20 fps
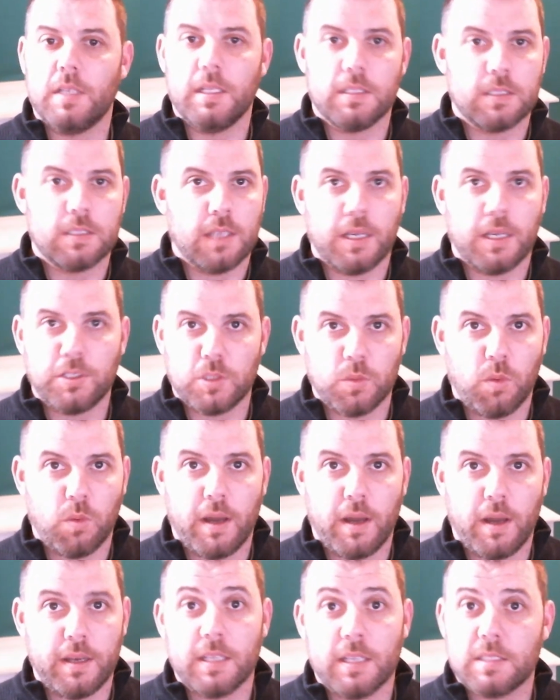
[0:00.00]
it's
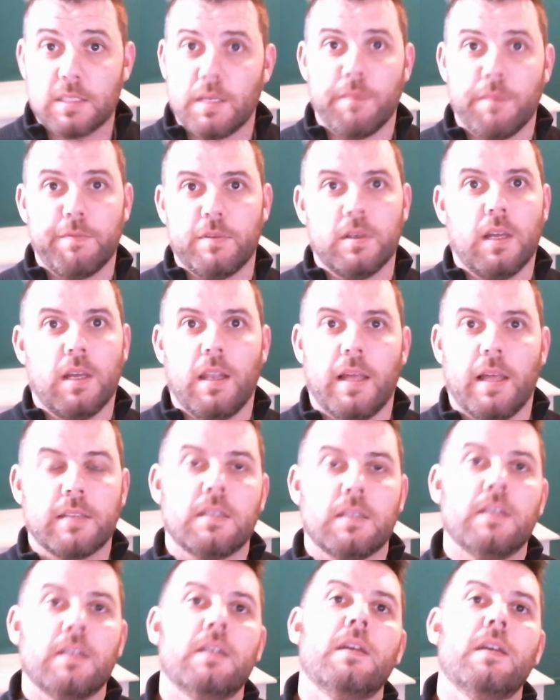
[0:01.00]
nationwide, except for
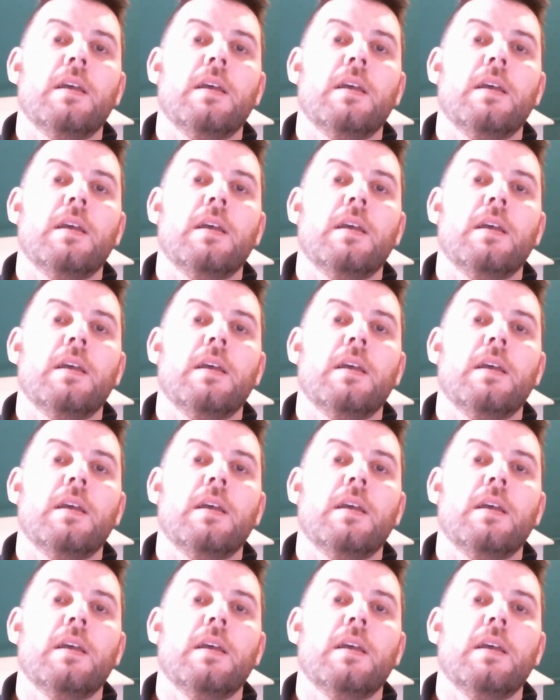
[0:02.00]
Alaska.